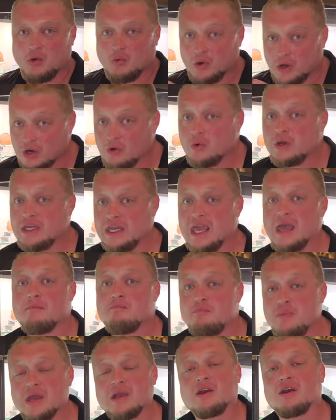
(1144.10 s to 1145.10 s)
we're going to get
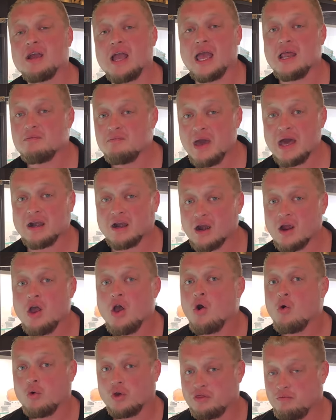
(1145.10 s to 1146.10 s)
bigger and better
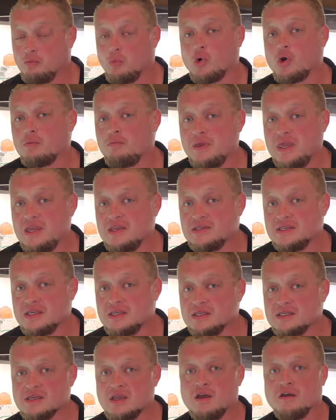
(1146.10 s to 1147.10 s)
with more
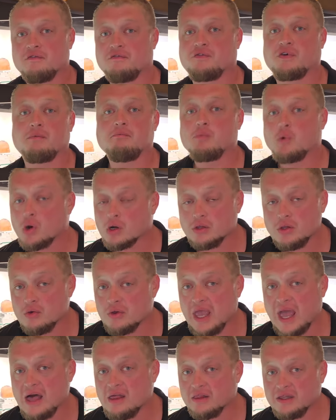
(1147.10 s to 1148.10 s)
pieces from more
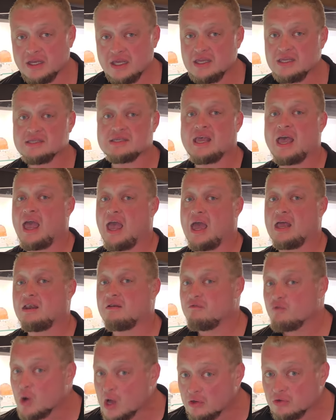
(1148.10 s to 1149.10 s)
localities
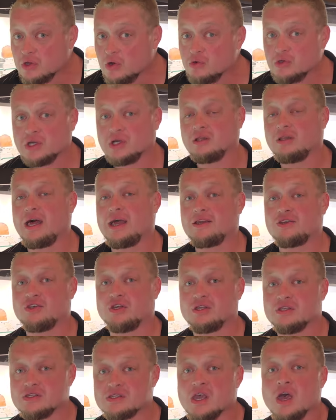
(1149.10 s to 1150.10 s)
and well-known
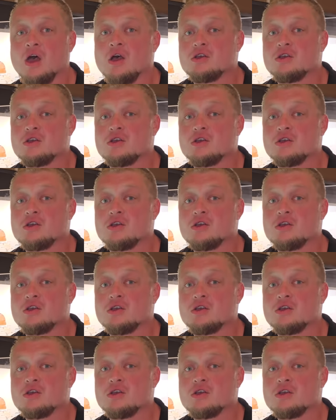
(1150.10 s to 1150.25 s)
collections.